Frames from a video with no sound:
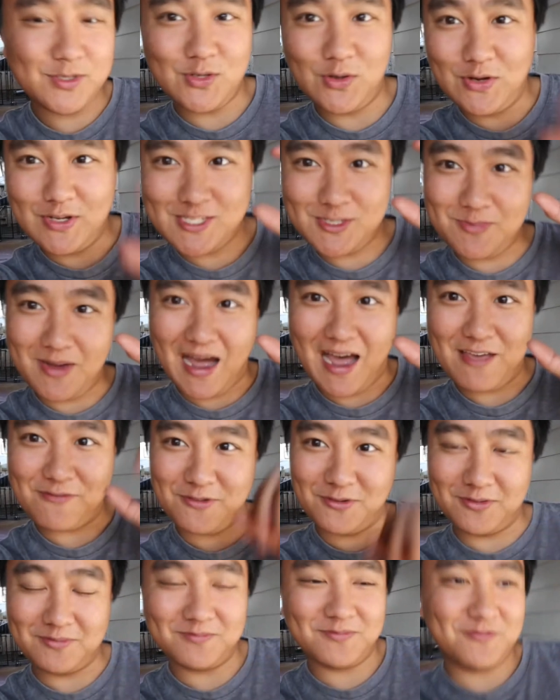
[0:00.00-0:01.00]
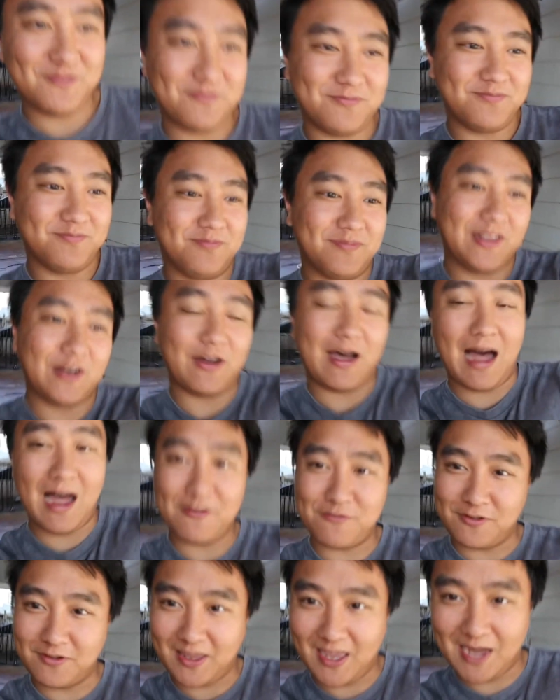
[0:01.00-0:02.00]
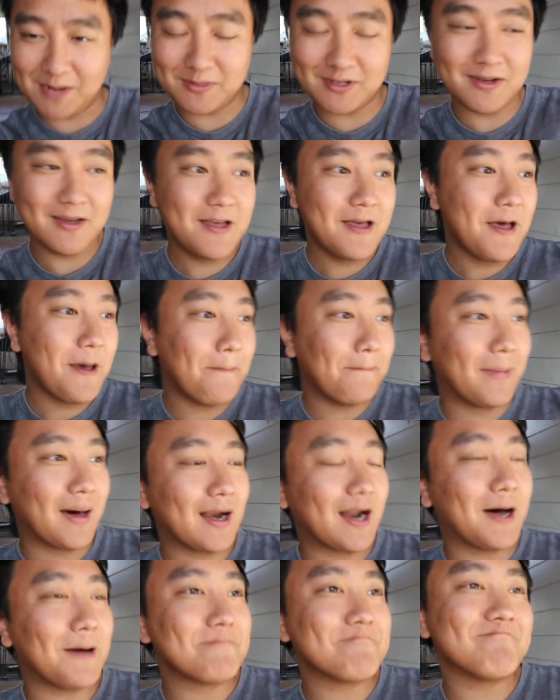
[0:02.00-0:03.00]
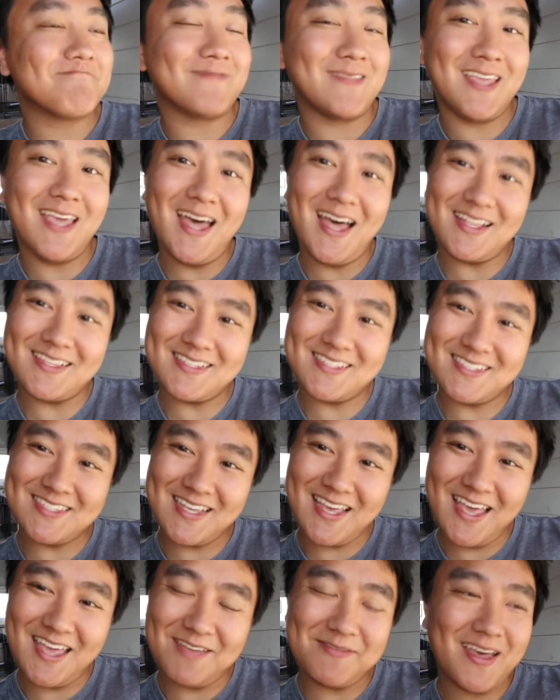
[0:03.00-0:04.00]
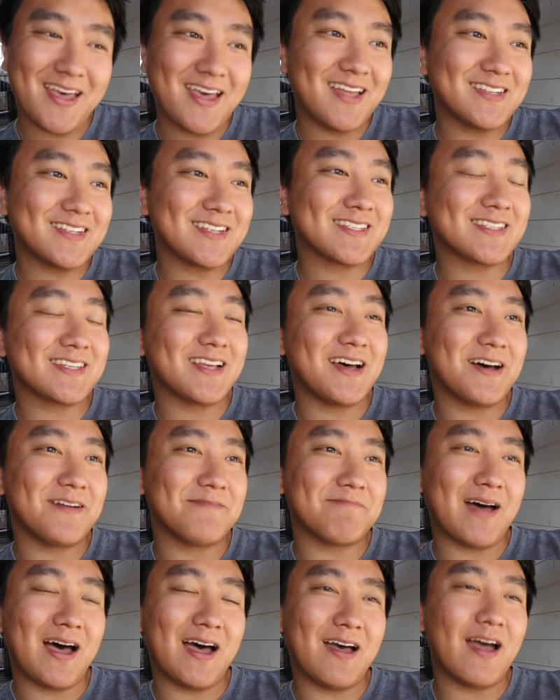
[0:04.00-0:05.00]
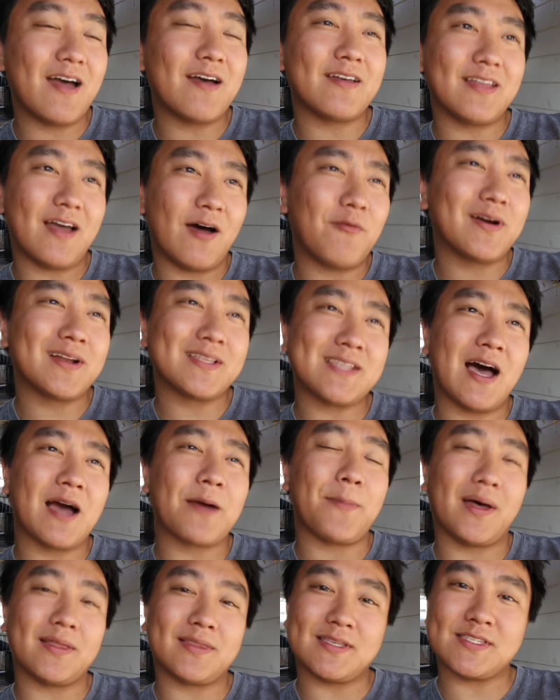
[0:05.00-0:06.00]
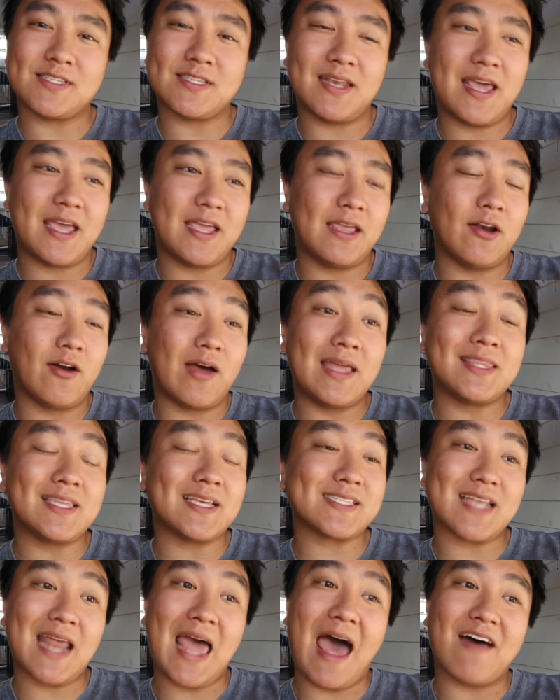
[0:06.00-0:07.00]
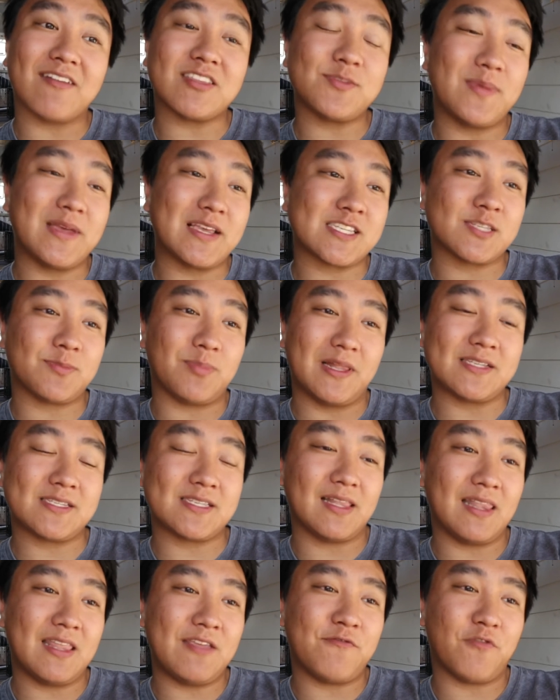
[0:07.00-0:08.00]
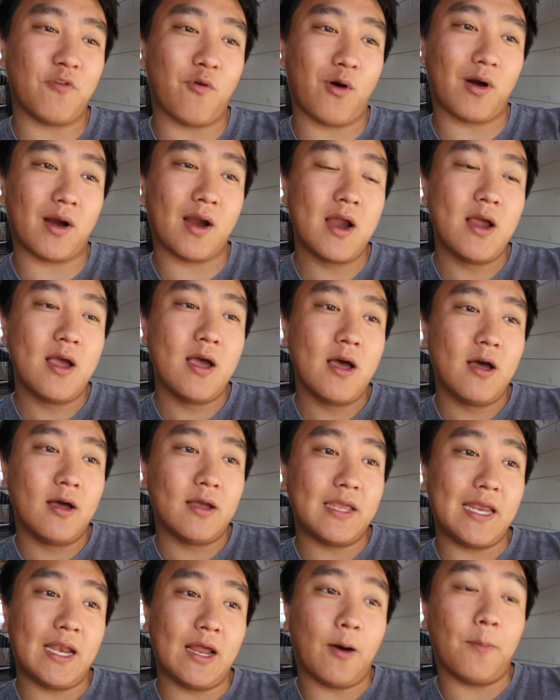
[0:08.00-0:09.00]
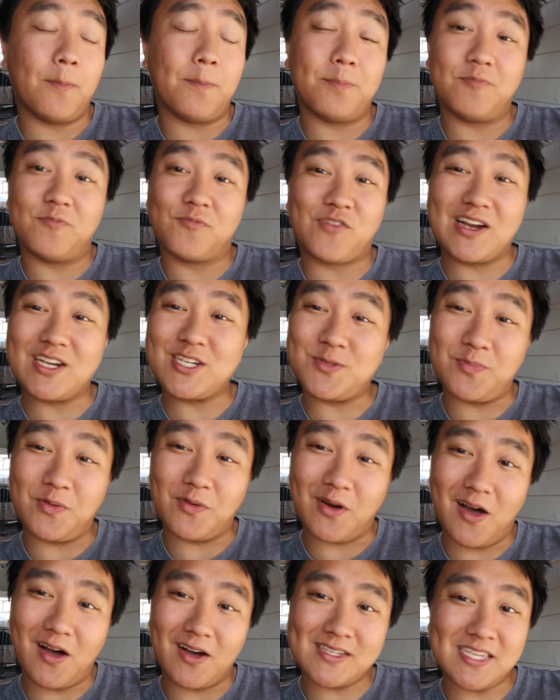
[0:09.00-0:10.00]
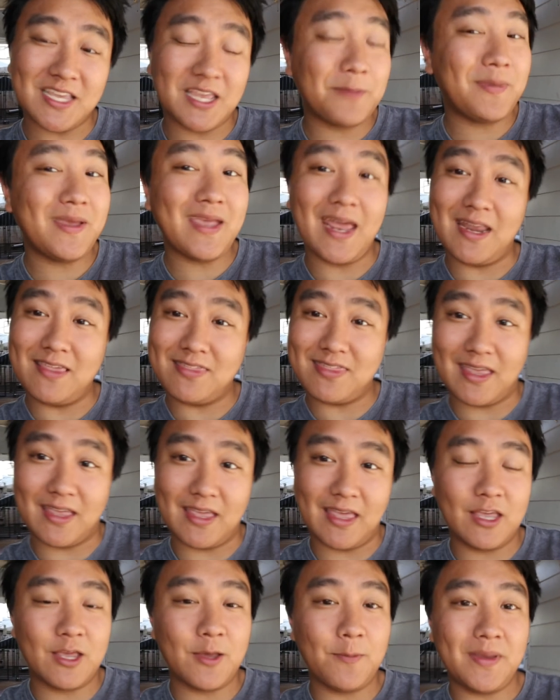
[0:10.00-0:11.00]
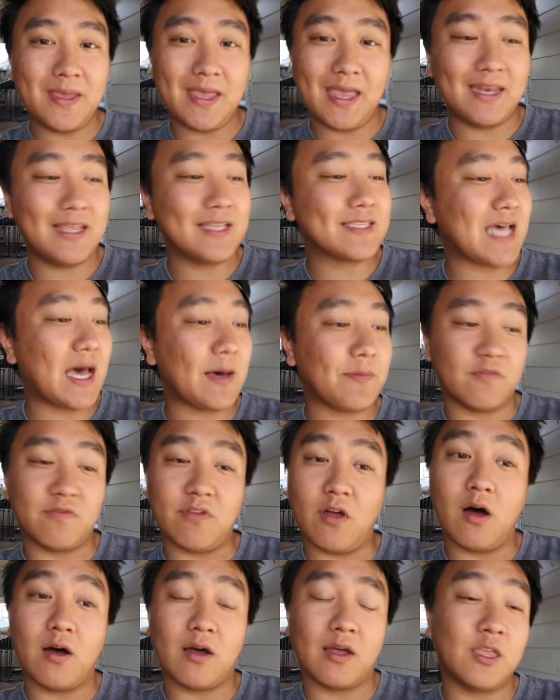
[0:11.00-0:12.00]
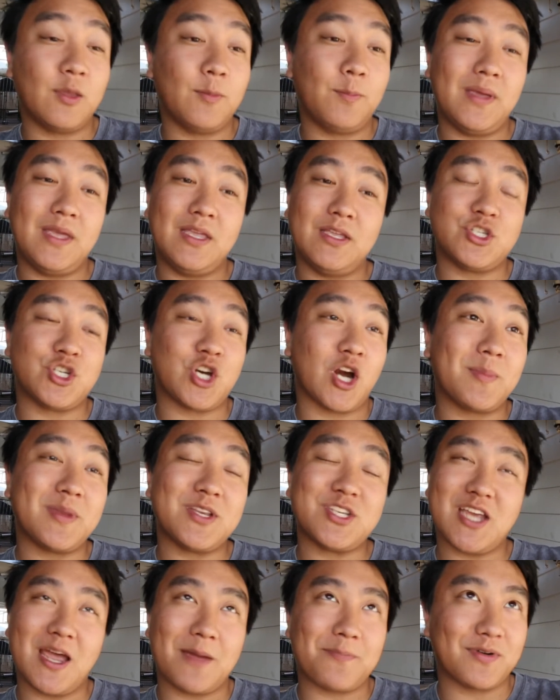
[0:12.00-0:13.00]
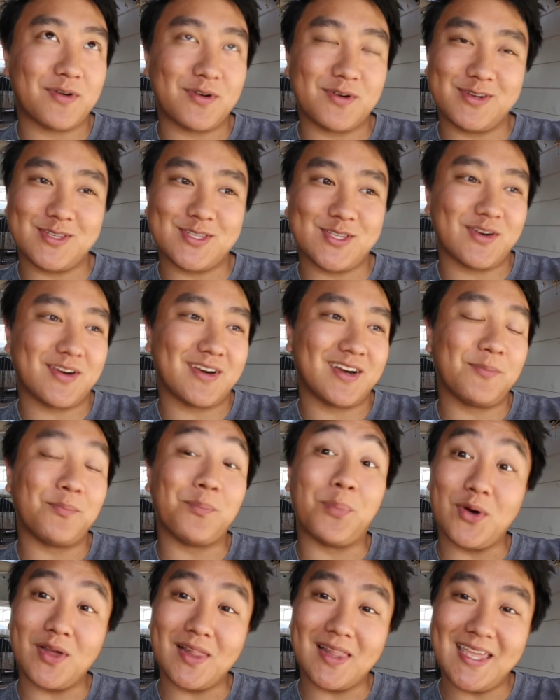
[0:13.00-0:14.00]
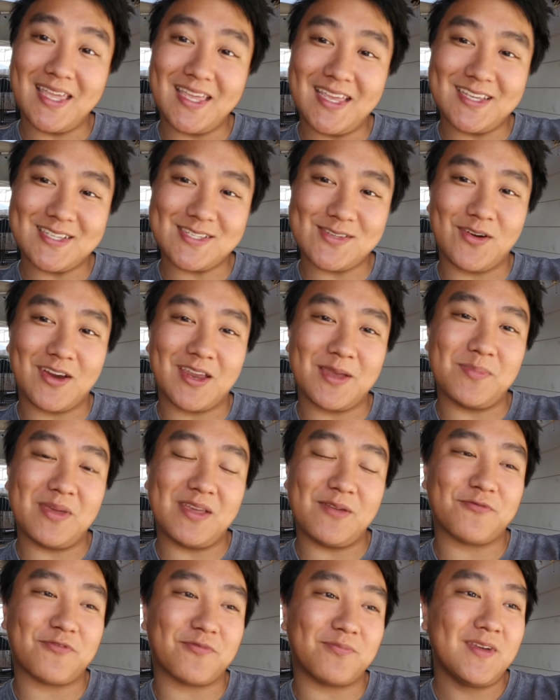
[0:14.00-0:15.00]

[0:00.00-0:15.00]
so used to my iPhone, you know, iPhone camera. But yeah, today, man, just I want to talk about this today. You know, it doesn't have to be explicitly for, you know, French bulldogs. It could be anything. It could be any type of dog. It can be German shepherds or bullies, or it can be,